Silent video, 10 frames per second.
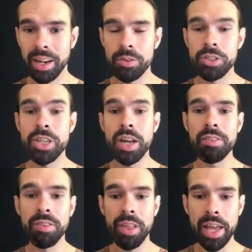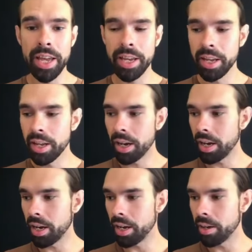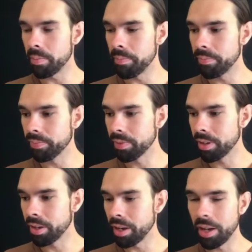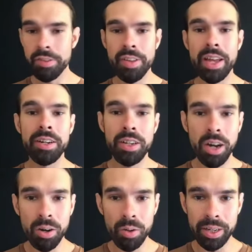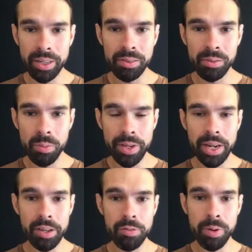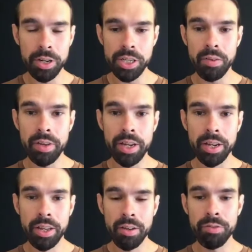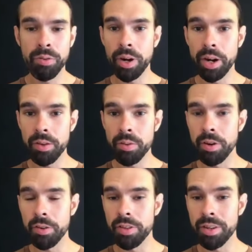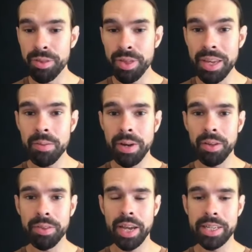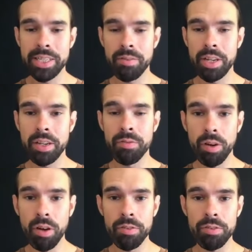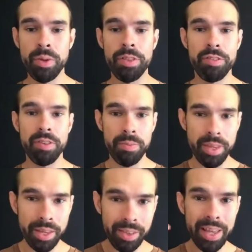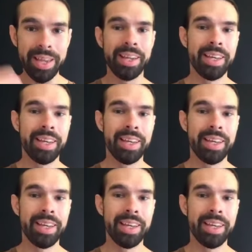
Just like a Zen koan will be an expression of it for another person. Think about the activity involved with something like,